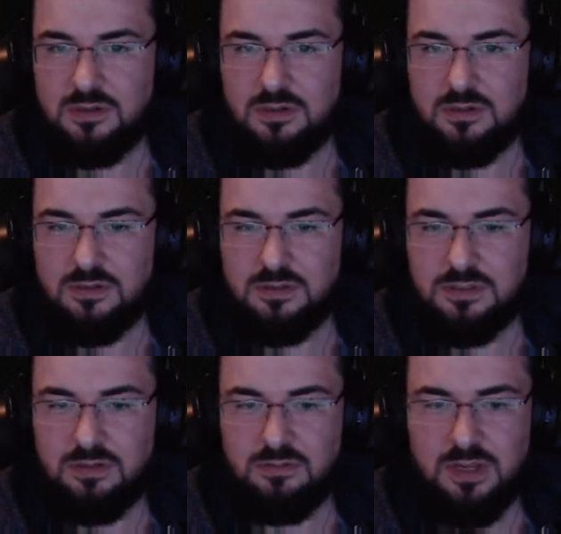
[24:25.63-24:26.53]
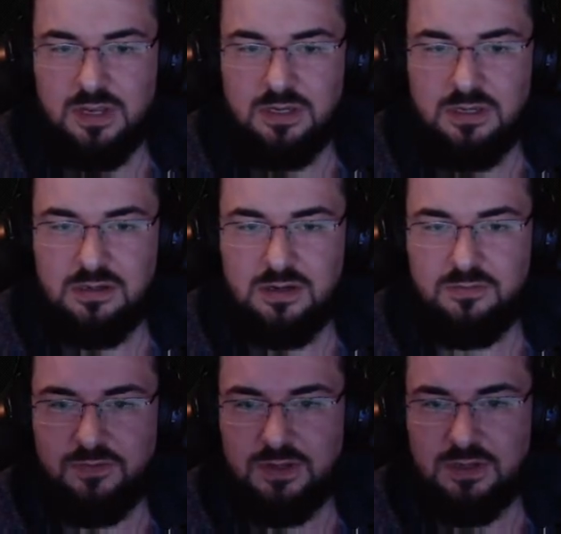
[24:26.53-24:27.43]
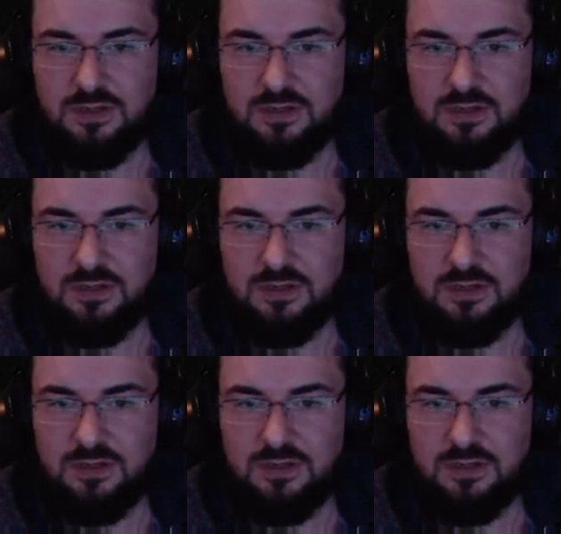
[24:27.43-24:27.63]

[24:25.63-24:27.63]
Still can't hear anything, can you?